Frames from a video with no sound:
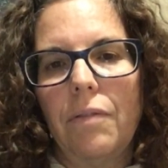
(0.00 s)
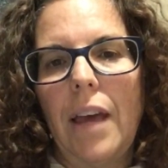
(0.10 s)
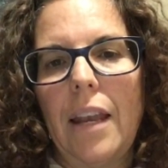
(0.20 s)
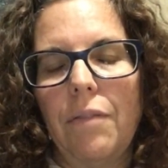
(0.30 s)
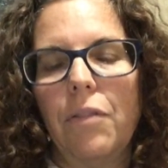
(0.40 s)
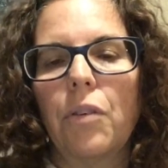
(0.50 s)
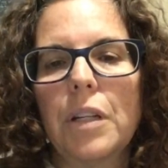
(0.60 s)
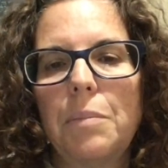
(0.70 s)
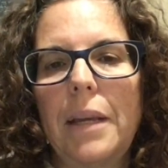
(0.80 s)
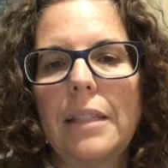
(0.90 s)
had a
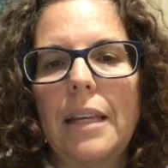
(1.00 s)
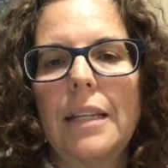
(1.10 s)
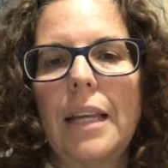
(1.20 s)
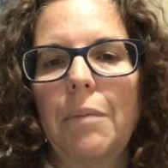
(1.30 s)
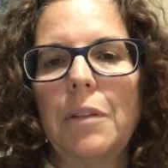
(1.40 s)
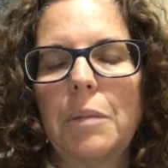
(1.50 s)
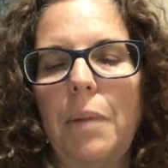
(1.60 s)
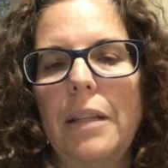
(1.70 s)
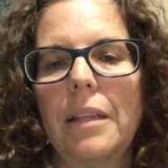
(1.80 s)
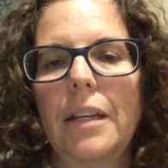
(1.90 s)
floor space and a table
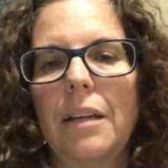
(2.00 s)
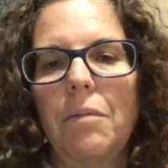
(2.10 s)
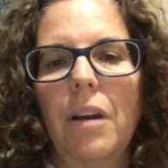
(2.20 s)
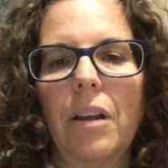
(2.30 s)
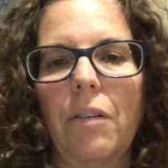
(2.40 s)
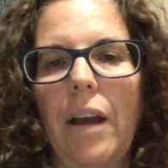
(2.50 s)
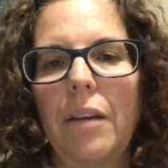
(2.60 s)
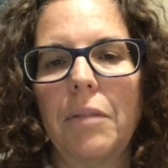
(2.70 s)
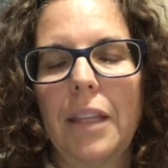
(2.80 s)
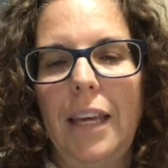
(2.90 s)
space, and I didn't want it
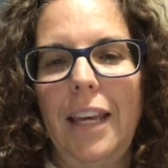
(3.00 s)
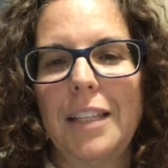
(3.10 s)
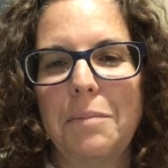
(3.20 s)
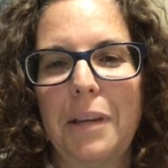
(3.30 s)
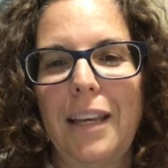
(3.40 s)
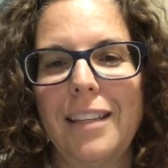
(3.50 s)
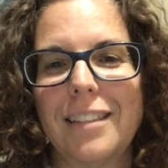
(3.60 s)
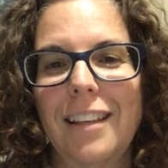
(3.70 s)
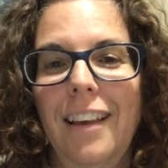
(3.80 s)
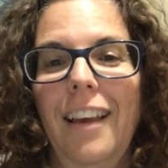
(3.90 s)
crowded with kids,
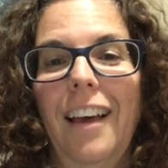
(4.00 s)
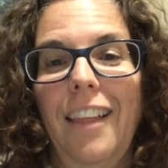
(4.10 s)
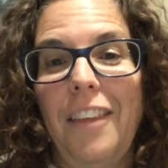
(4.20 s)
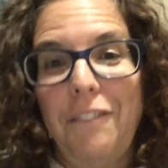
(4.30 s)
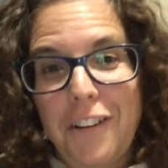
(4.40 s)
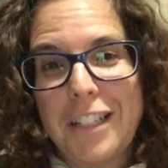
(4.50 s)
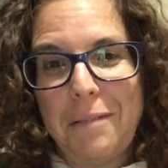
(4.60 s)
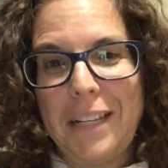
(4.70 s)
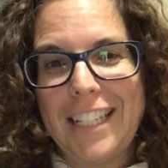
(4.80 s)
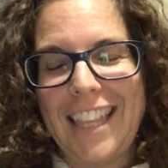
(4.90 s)
because the first
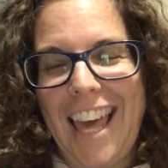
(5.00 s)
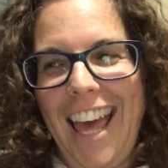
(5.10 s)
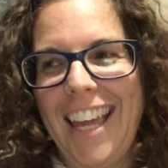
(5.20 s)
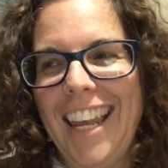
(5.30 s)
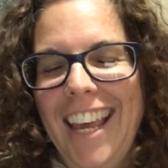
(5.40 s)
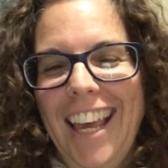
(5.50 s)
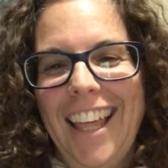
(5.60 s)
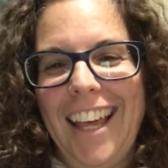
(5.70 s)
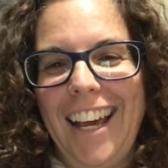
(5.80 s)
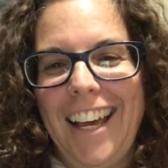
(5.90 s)
time I did that,
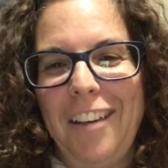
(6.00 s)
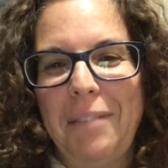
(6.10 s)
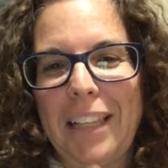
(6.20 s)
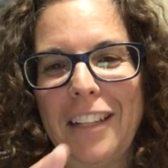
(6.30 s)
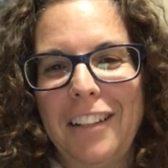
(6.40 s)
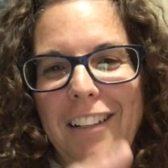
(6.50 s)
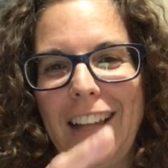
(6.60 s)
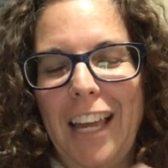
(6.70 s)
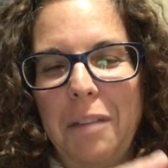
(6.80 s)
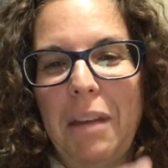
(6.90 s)
my
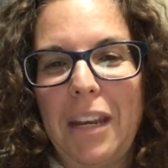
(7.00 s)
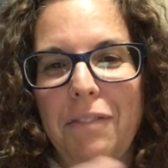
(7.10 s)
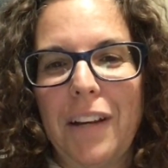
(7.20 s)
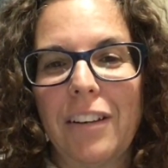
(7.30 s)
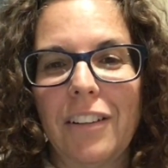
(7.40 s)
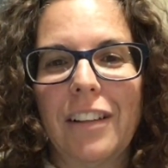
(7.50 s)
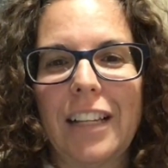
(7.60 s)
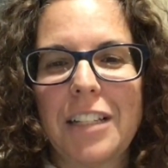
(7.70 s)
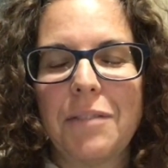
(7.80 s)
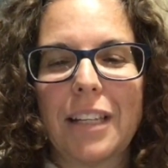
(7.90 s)
little animated figure looked
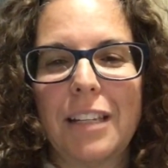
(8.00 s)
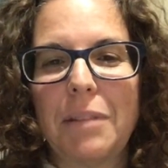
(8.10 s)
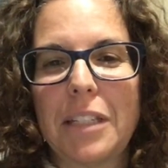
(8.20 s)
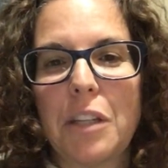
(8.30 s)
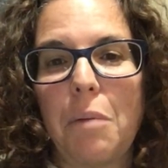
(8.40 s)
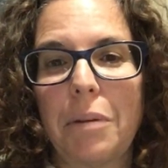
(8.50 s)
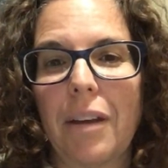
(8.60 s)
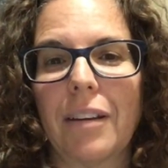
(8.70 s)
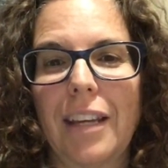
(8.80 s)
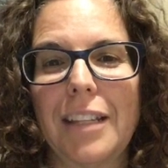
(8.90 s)
like she was going to be
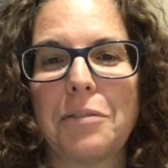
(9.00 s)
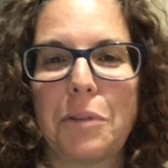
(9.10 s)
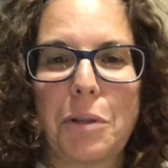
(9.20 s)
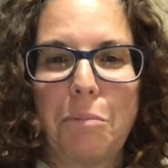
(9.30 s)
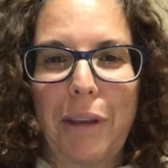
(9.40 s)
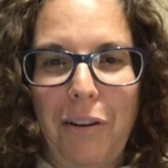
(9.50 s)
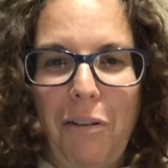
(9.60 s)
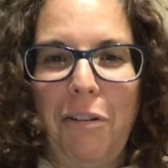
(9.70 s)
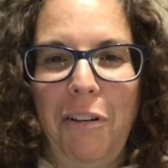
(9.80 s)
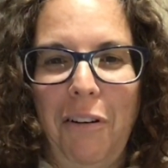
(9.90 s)
stomping on kids, which would be a
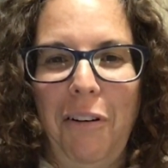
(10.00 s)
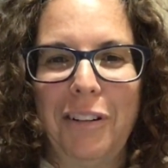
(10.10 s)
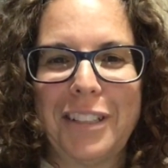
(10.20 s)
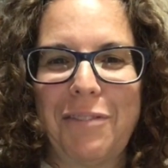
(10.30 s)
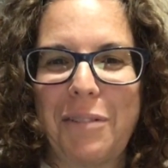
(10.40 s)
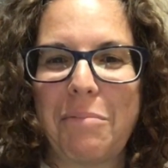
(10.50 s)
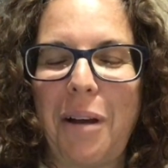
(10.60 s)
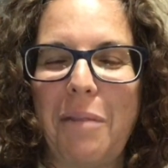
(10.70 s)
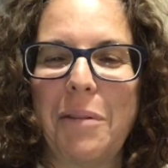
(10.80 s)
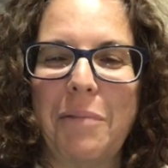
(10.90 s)
whole different
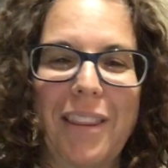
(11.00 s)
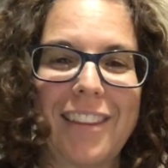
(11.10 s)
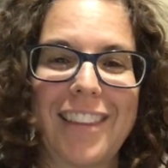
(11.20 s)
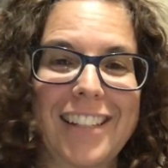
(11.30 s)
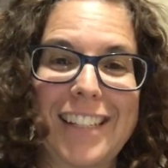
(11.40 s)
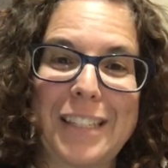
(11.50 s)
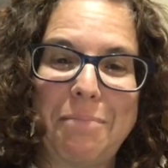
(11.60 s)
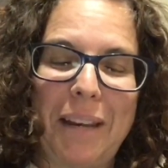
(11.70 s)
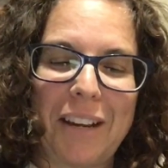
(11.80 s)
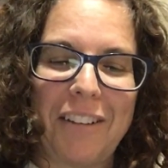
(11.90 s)
problem other than just
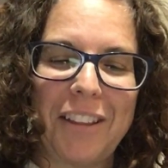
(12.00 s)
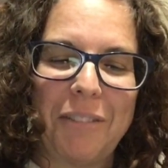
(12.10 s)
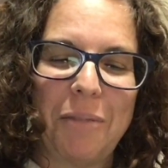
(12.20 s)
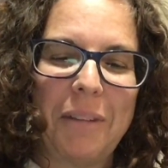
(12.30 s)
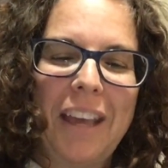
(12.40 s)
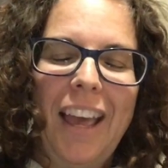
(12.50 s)
spinning around the room.